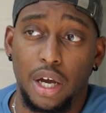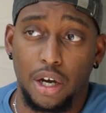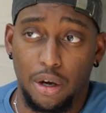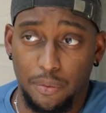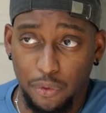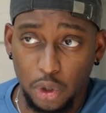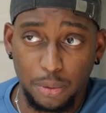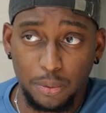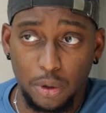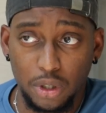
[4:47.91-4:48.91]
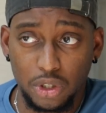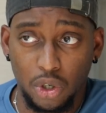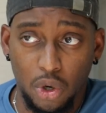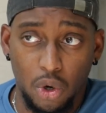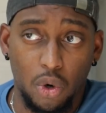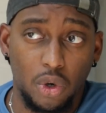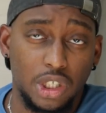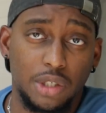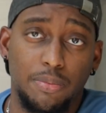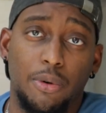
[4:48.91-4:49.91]
affordable parts or
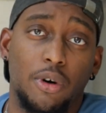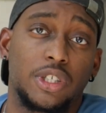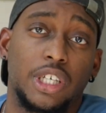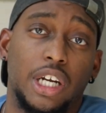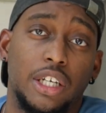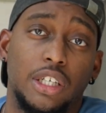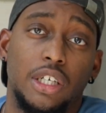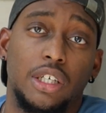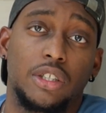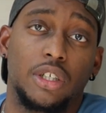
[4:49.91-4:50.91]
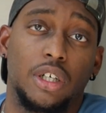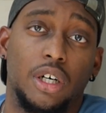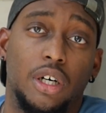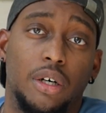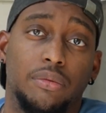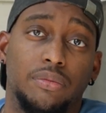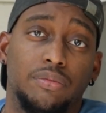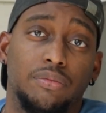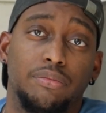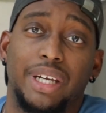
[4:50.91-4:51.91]
just parts that I need to
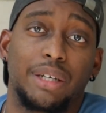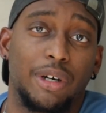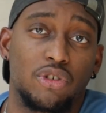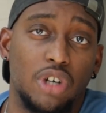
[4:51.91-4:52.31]
make my